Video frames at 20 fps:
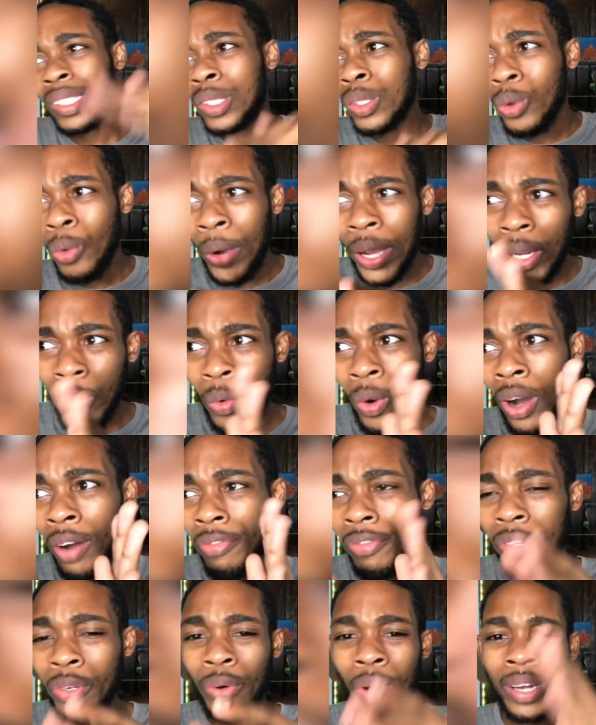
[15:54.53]
what it want to
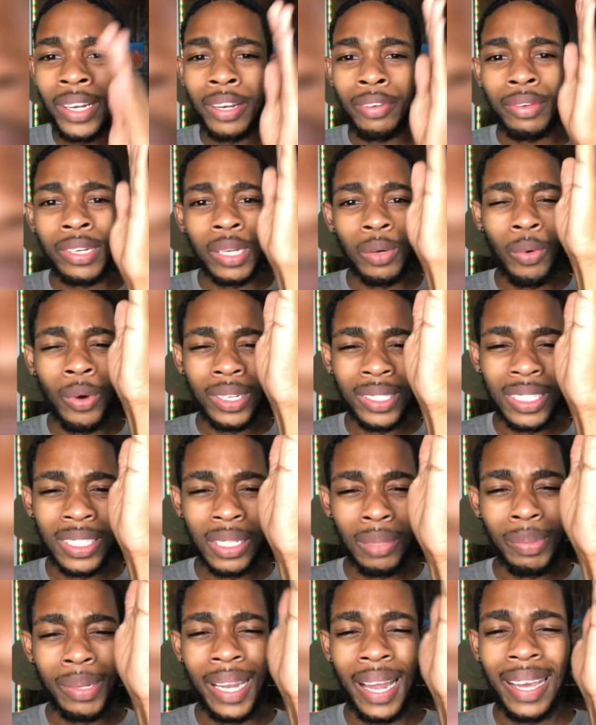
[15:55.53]
do and i really want it to
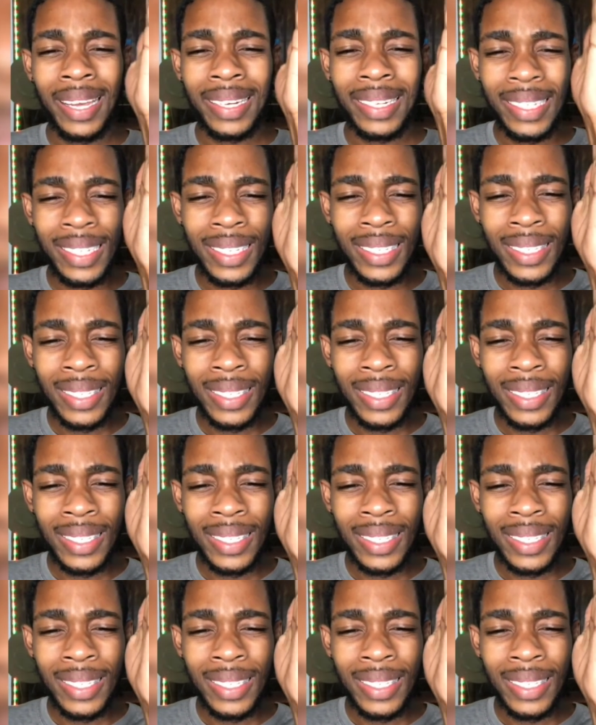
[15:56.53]
be like this